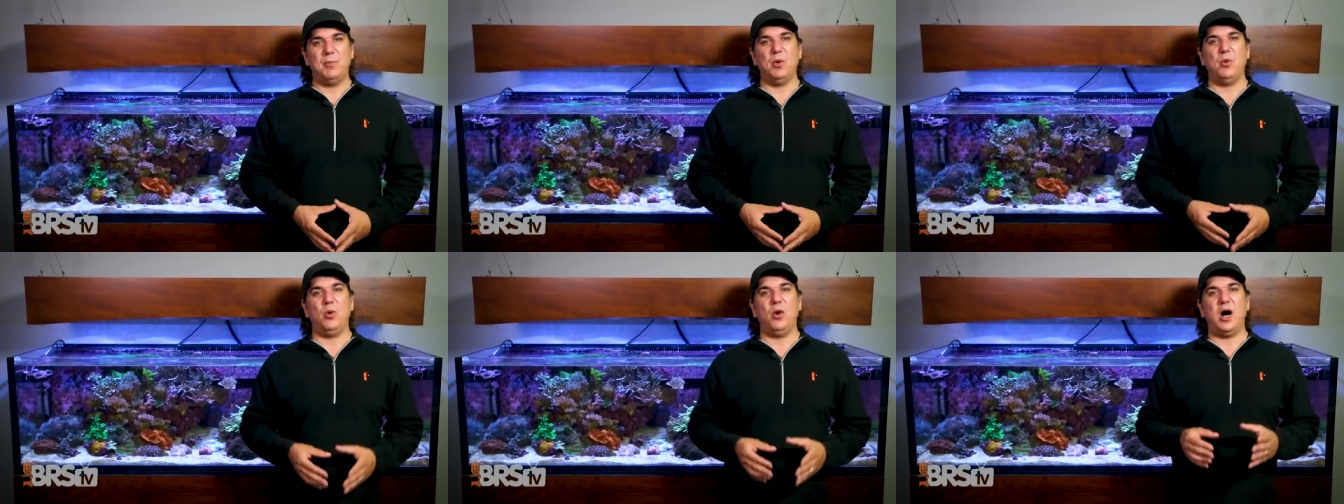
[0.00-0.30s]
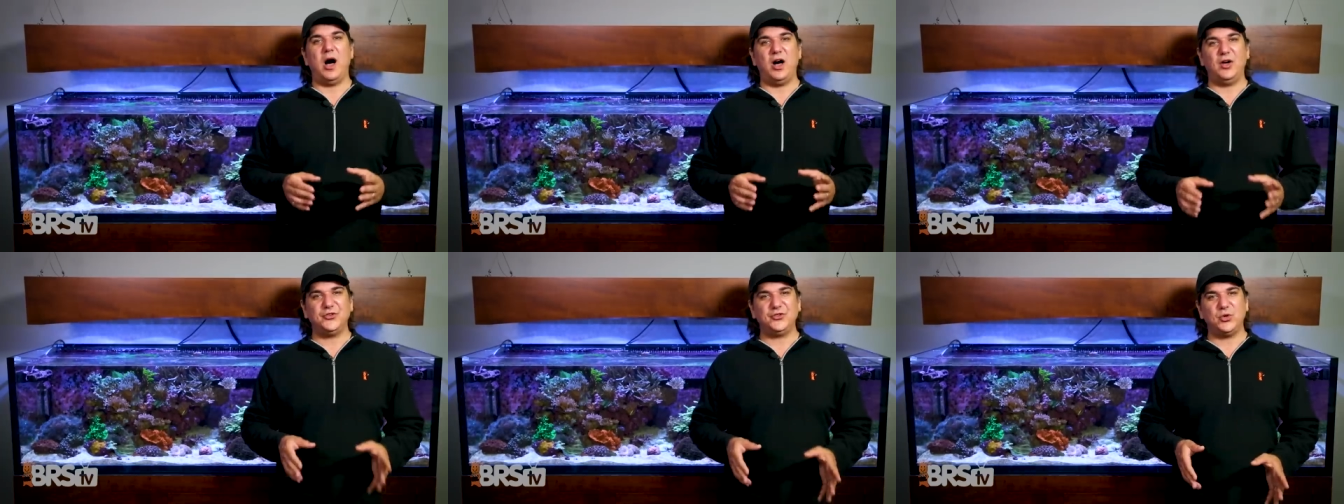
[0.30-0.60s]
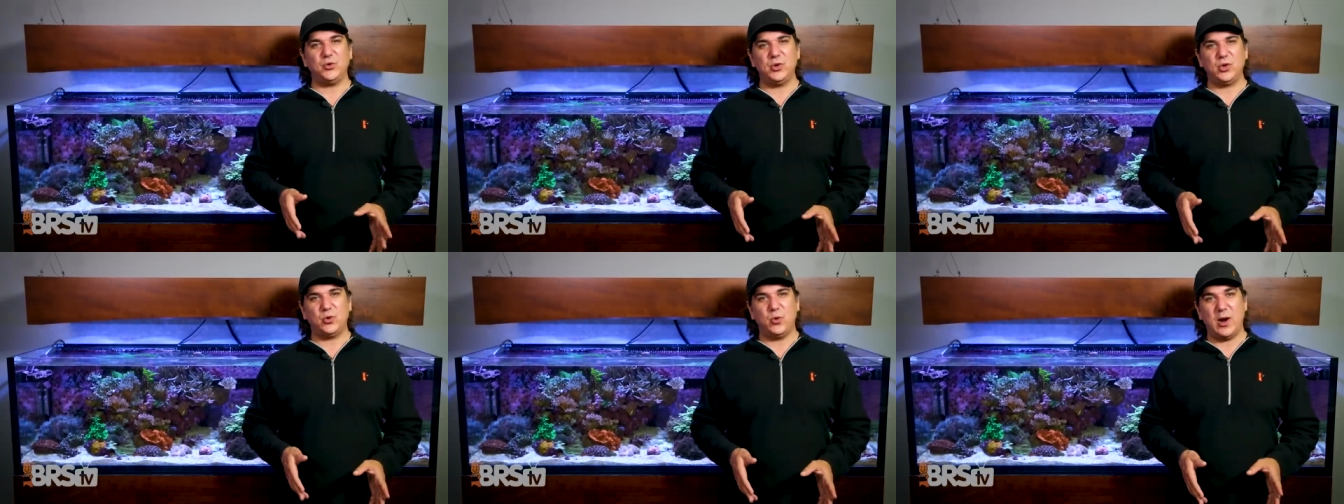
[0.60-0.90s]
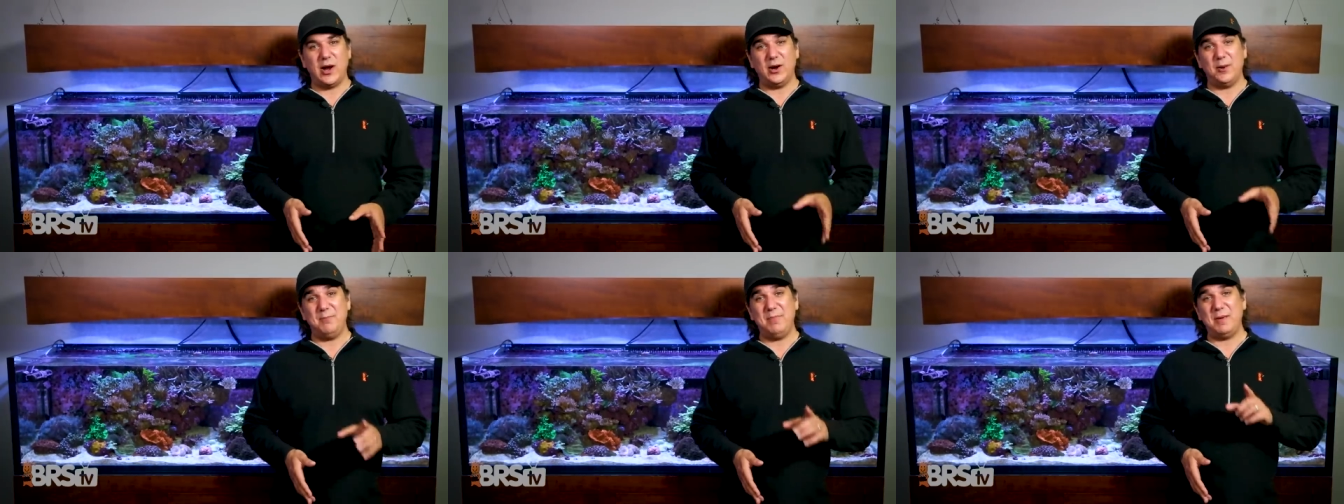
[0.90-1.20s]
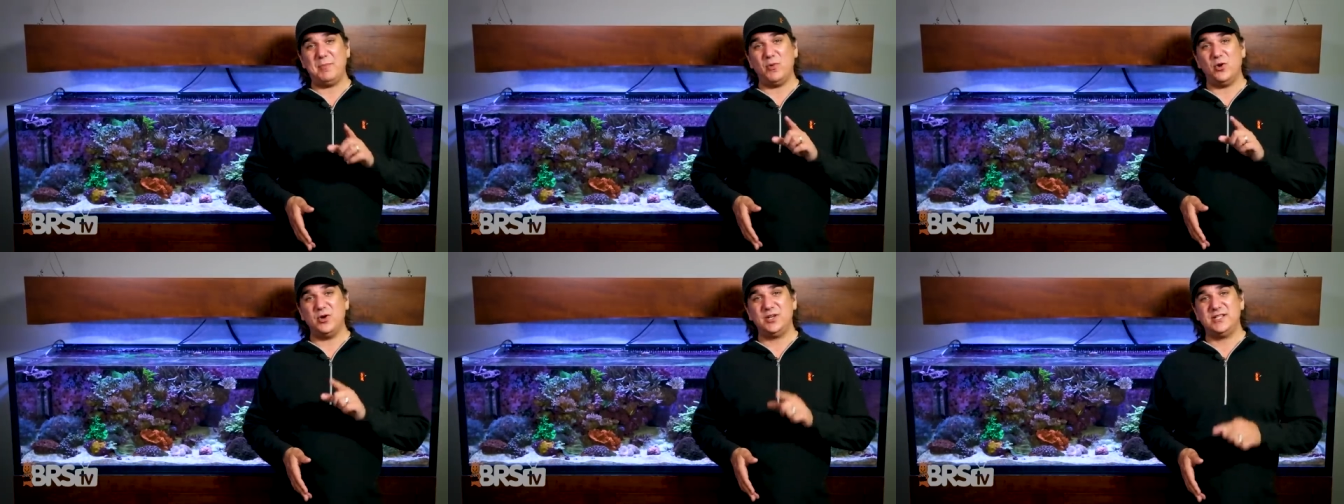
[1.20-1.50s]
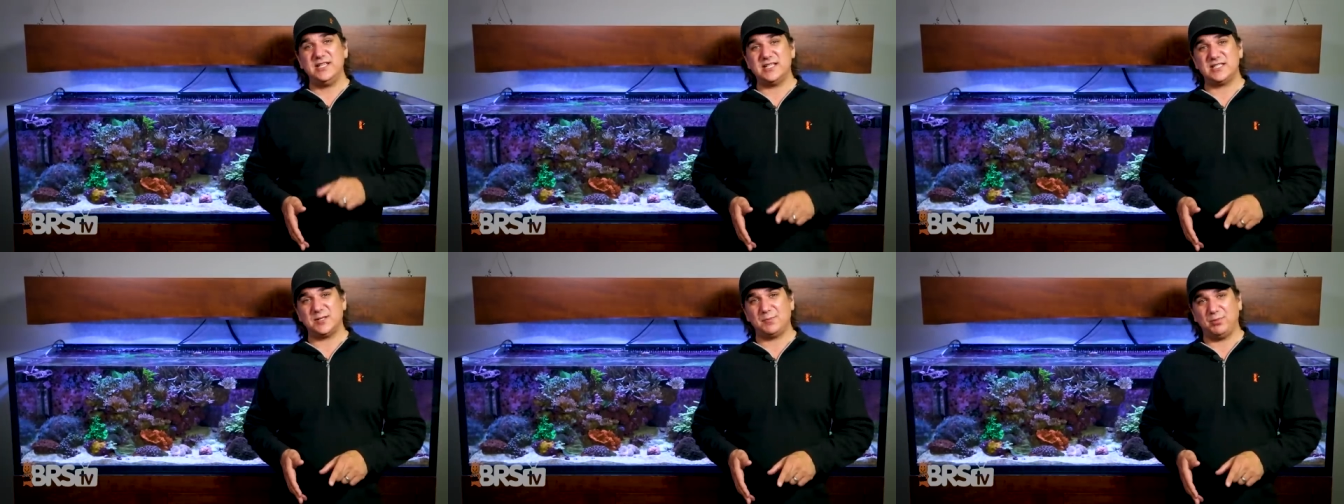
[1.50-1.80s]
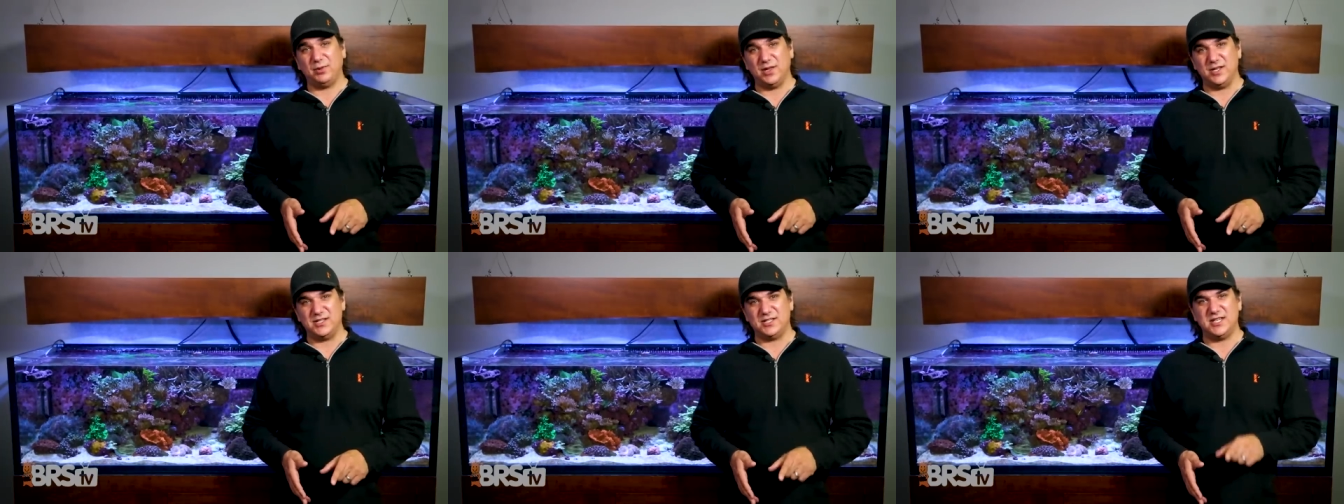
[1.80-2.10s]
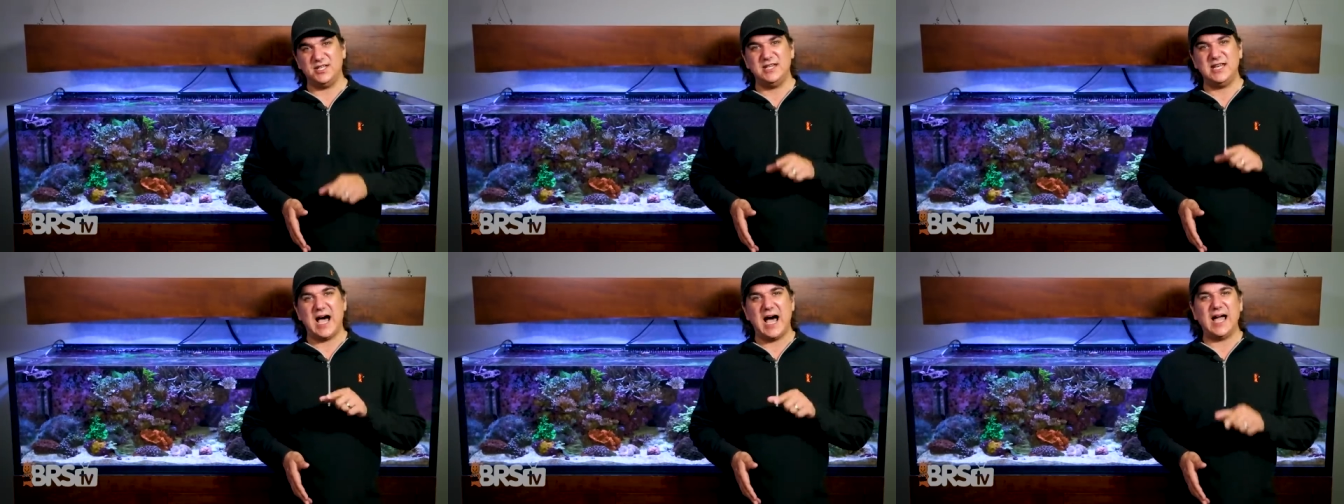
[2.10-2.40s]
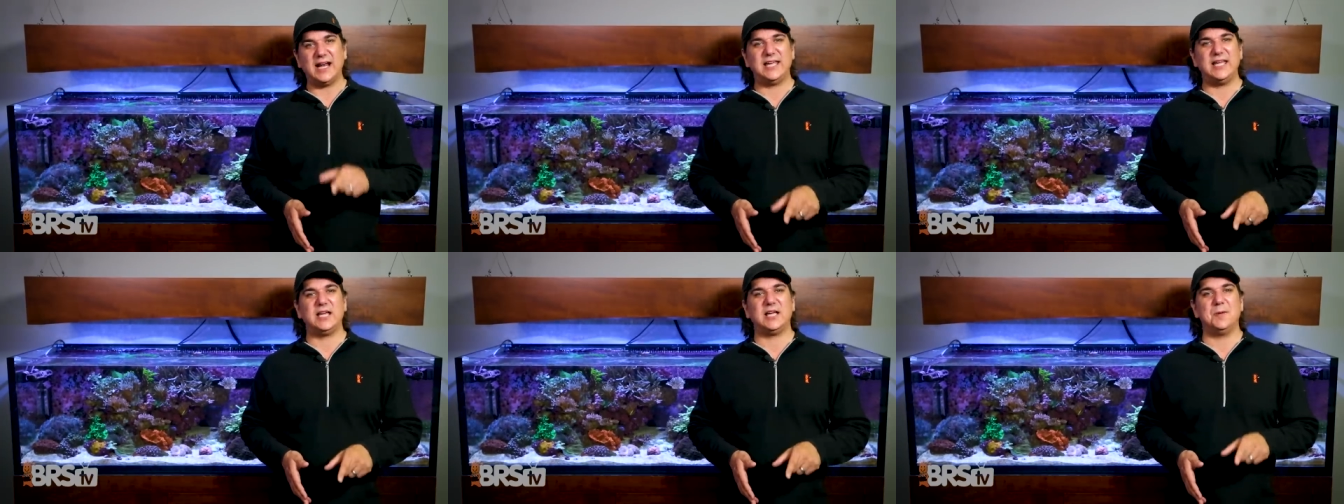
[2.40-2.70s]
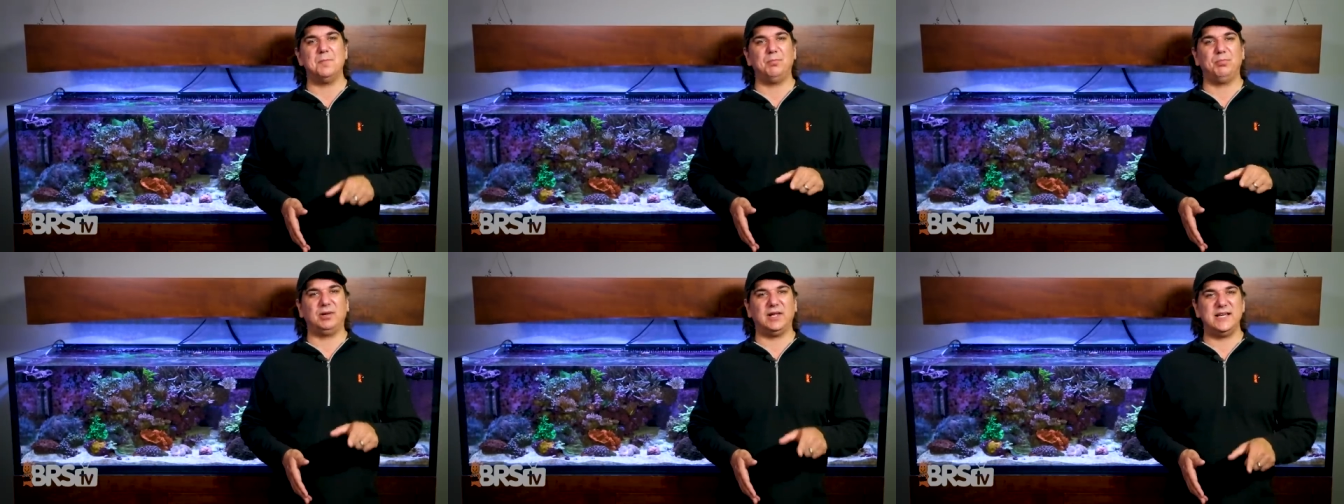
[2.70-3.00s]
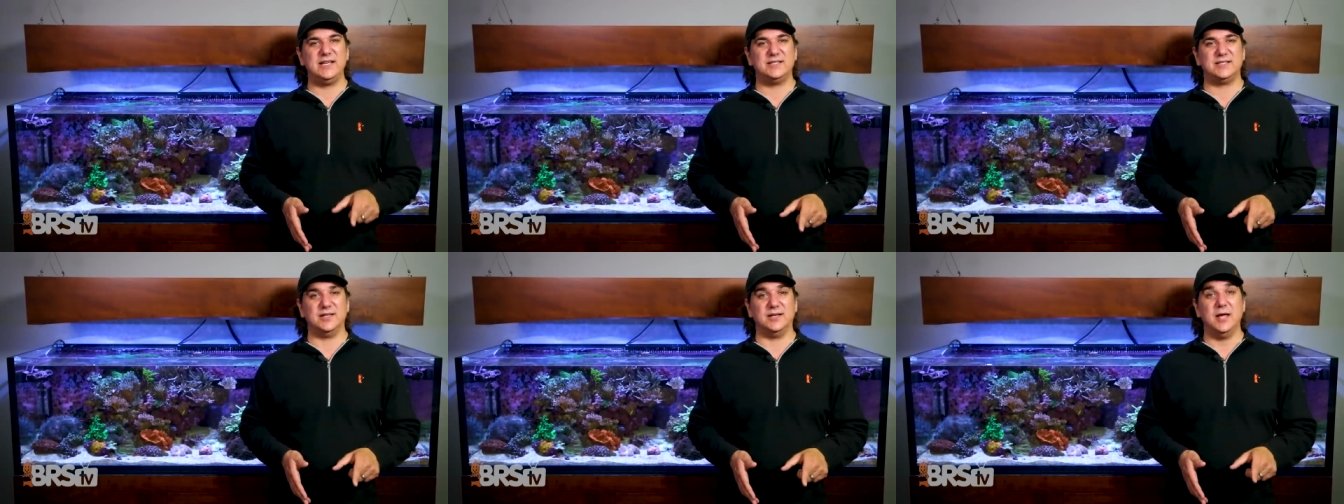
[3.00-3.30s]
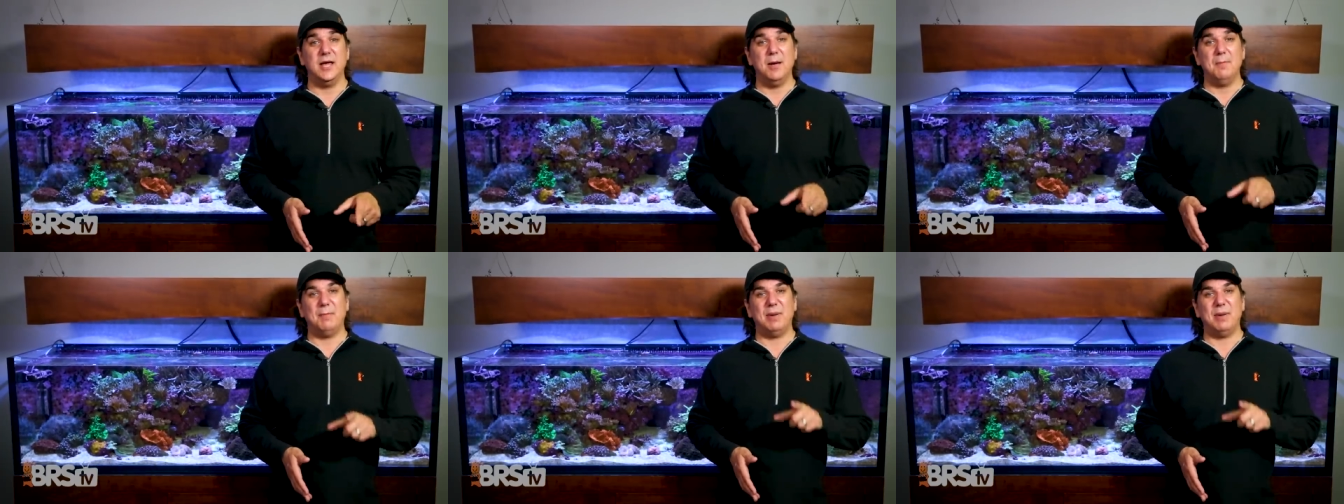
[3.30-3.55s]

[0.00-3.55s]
but will also require a bit more discipline to not get complacent